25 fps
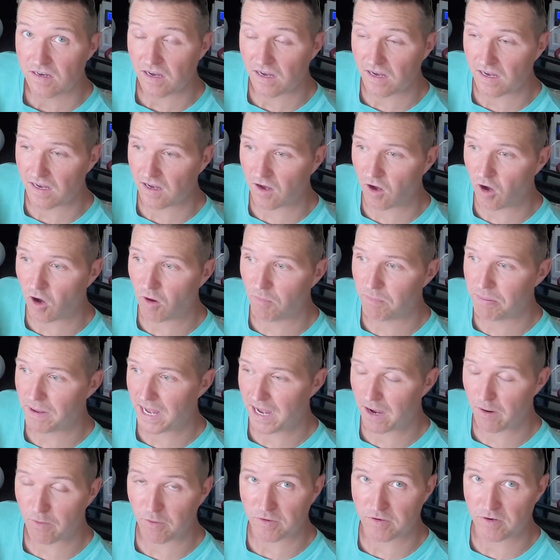uh, all
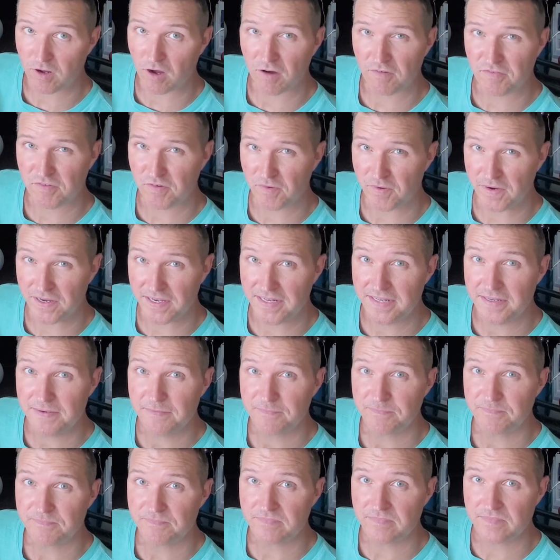powered off grid
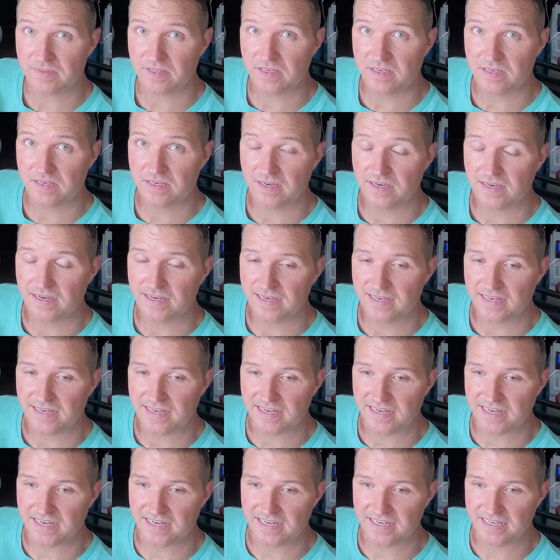
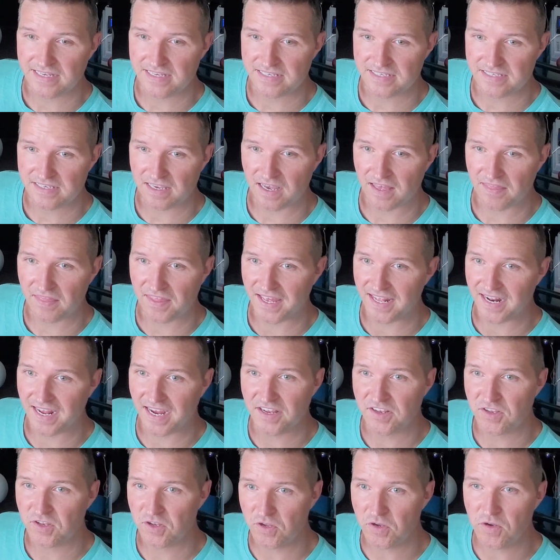is that
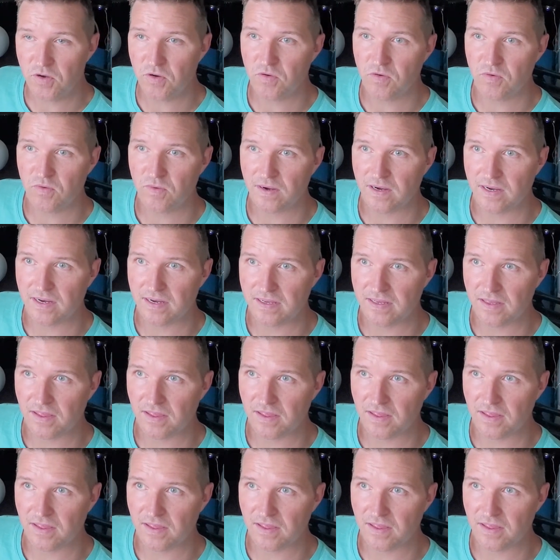I knew